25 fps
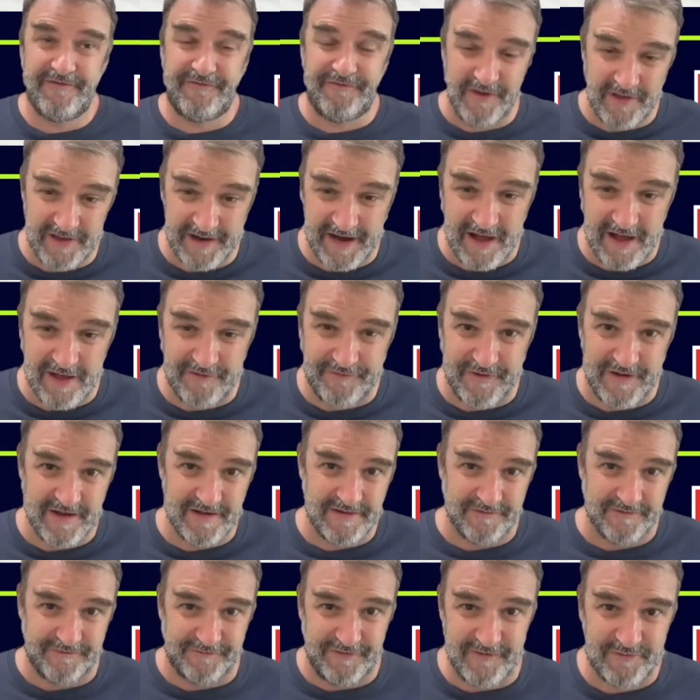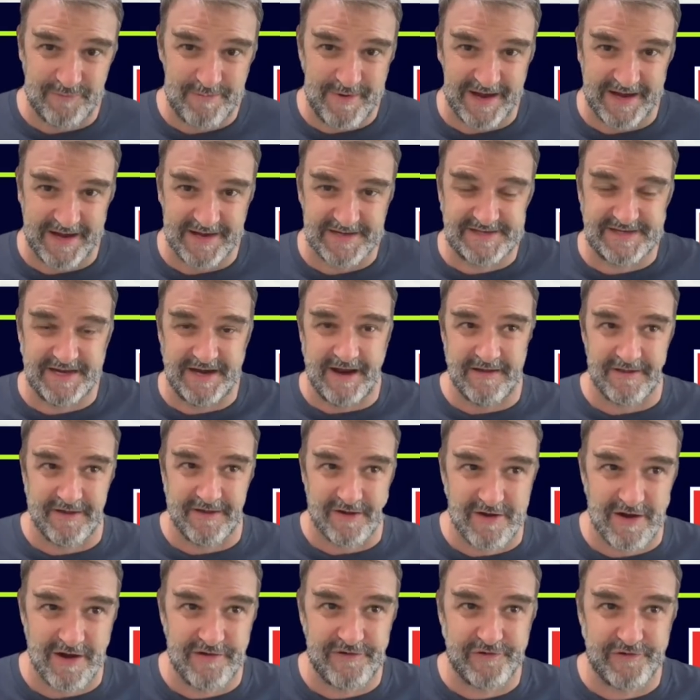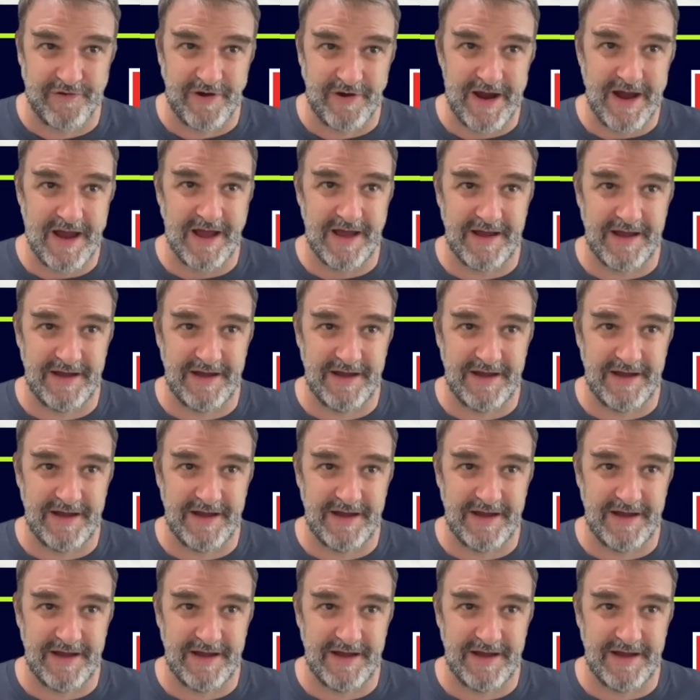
Philadelphia, the fifth biggest city in the country,